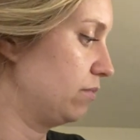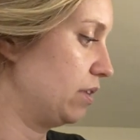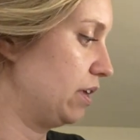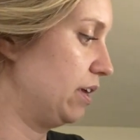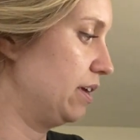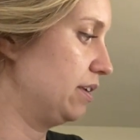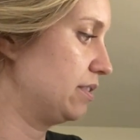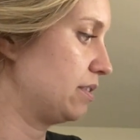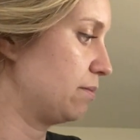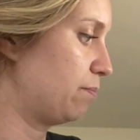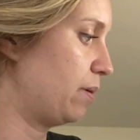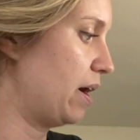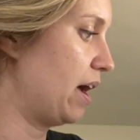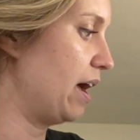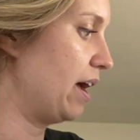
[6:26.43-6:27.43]
is
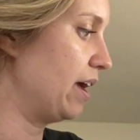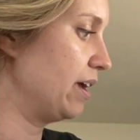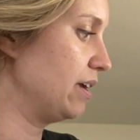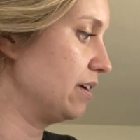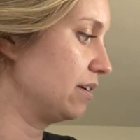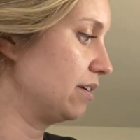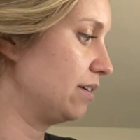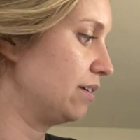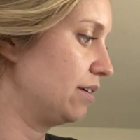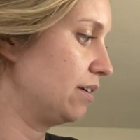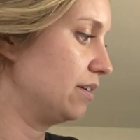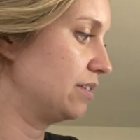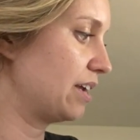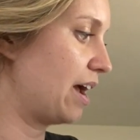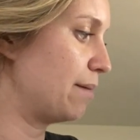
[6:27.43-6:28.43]
pi
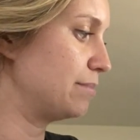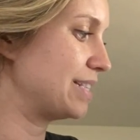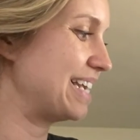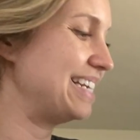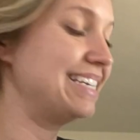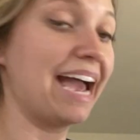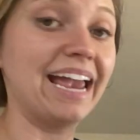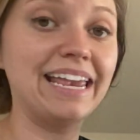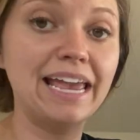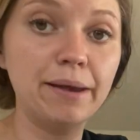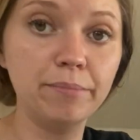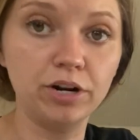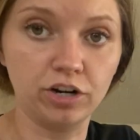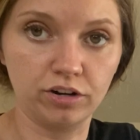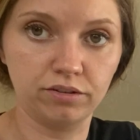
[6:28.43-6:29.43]
times
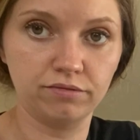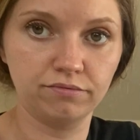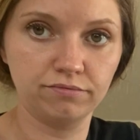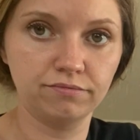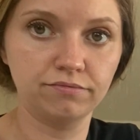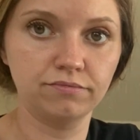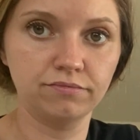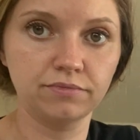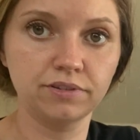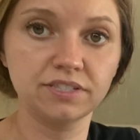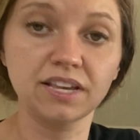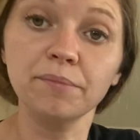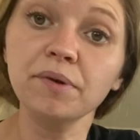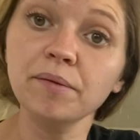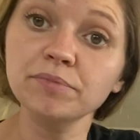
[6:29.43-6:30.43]
diameter.
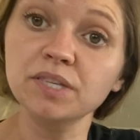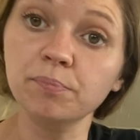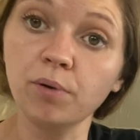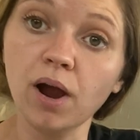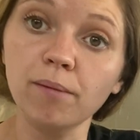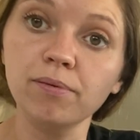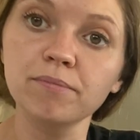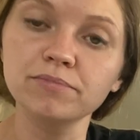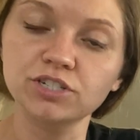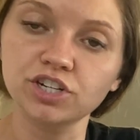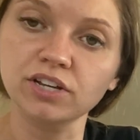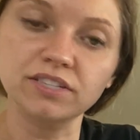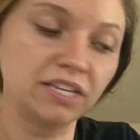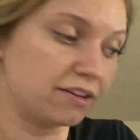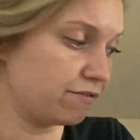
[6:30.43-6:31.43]
Sometimes the problems
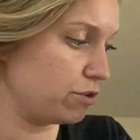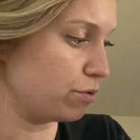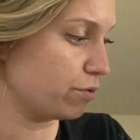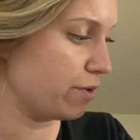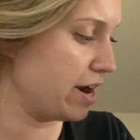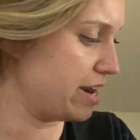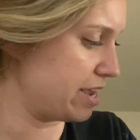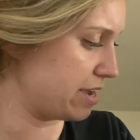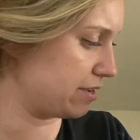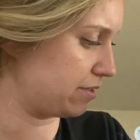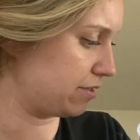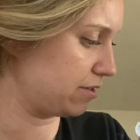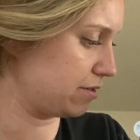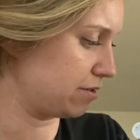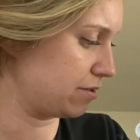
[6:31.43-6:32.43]
just give you the
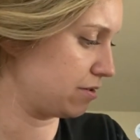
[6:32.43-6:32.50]
radius,